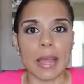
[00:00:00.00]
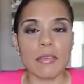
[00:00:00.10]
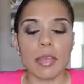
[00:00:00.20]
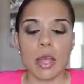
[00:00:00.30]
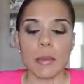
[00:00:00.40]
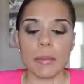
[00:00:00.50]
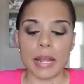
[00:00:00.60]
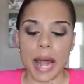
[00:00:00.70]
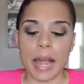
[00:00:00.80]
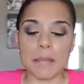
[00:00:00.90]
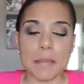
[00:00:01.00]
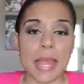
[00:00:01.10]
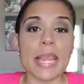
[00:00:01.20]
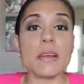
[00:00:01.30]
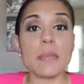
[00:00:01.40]
life, but I
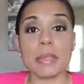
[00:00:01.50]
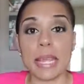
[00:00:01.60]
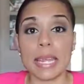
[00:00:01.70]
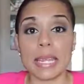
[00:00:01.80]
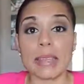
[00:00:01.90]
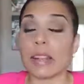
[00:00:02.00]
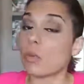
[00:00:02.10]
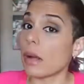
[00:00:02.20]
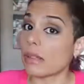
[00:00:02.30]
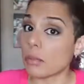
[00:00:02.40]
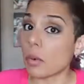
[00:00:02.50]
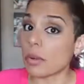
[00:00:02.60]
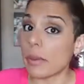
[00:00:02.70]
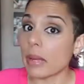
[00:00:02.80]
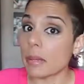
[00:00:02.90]
made a plan. That's why it's
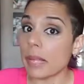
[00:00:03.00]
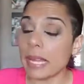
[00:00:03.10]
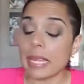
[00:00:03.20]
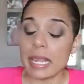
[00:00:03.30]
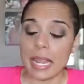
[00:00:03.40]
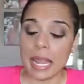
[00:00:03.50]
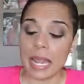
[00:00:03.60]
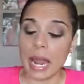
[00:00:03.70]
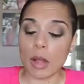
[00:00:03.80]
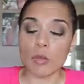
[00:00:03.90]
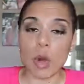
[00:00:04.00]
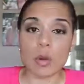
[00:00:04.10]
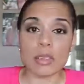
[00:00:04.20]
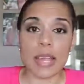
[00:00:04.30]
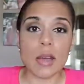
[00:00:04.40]
important to make a plan. And I
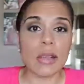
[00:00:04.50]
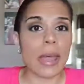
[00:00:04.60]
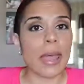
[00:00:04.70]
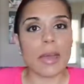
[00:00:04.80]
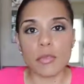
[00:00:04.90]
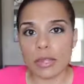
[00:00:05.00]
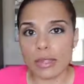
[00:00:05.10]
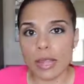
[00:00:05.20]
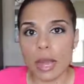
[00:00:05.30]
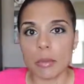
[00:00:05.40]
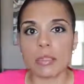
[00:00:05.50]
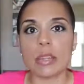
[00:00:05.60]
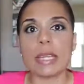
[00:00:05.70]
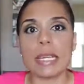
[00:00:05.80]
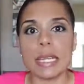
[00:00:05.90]
wrote down everything I was
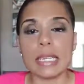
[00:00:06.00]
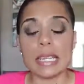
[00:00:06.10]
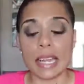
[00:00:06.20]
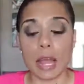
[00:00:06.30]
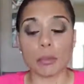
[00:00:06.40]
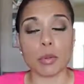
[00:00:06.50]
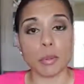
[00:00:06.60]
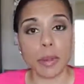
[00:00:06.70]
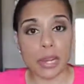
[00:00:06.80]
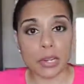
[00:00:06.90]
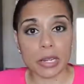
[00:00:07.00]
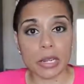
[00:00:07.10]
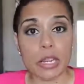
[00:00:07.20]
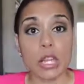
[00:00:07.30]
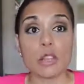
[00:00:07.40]
gonna eat and I prepared
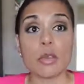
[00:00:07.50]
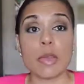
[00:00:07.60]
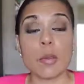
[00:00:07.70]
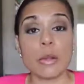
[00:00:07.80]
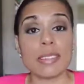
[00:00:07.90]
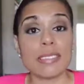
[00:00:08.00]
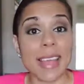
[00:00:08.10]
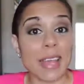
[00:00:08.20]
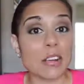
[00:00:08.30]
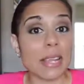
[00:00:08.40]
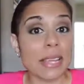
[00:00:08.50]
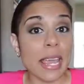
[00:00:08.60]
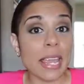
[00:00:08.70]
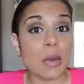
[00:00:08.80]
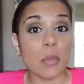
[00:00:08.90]
it so that when Saturday
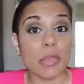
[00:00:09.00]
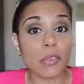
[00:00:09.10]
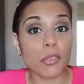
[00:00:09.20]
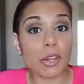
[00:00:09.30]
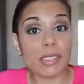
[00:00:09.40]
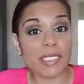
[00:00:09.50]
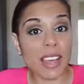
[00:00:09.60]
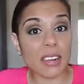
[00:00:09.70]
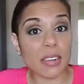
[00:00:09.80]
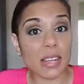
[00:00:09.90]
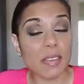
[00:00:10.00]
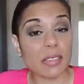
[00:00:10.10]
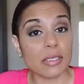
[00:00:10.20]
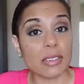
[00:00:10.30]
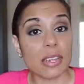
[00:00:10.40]
came, when the first Saturday
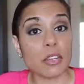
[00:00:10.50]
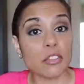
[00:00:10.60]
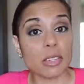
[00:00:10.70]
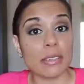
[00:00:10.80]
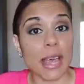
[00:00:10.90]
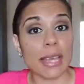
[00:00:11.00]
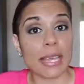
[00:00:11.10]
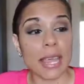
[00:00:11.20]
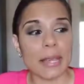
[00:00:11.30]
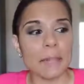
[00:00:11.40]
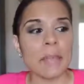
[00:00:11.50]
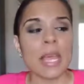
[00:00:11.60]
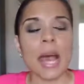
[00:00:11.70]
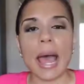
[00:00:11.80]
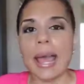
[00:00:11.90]
of the ketogenic diet came,
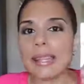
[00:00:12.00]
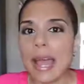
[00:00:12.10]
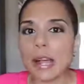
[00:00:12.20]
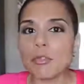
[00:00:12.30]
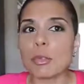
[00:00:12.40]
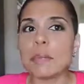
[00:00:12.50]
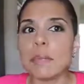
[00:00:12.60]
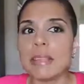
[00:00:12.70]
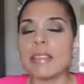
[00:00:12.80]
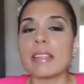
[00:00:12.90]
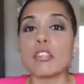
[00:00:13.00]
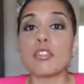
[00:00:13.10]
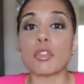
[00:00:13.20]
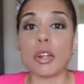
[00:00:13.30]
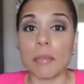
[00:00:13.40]
I had to actually mentally
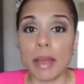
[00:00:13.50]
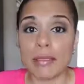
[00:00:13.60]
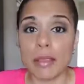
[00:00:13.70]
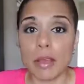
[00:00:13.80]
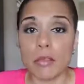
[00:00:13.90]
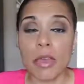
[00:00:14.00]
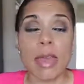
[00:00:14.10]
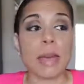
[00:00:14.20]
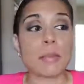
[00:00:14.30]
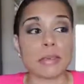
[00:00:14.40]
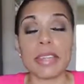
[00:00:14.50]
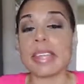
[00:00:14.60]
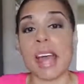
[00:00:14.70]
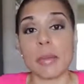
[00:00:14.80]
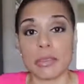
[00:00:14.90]
trick myself and
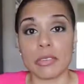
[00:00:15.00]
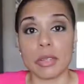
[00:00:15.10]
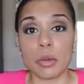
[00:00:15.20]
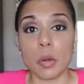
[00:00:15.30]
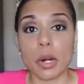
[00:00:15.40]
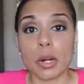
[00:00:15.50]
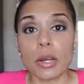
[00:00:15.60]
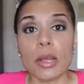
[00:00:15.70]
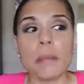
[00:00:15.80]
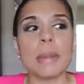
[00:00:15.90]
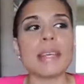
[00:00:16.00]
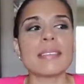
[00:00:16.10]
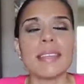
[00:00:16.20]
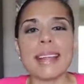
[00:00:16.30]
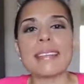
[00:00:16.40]
pretend I was still at work
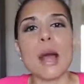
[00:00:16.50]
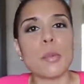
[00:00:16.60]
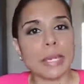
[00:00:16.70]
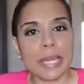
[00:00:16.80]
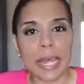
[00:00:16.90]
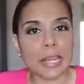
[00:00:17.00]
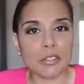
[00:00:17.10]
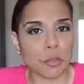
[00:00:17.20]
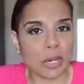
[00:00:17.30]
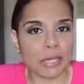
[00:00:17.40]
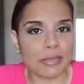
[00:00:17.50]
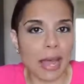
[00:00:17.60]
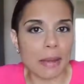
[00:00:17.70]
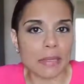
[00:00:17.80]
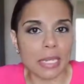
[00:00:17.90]
because that's how we gauge when it's
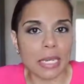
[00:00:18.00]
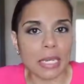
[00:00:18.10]
time to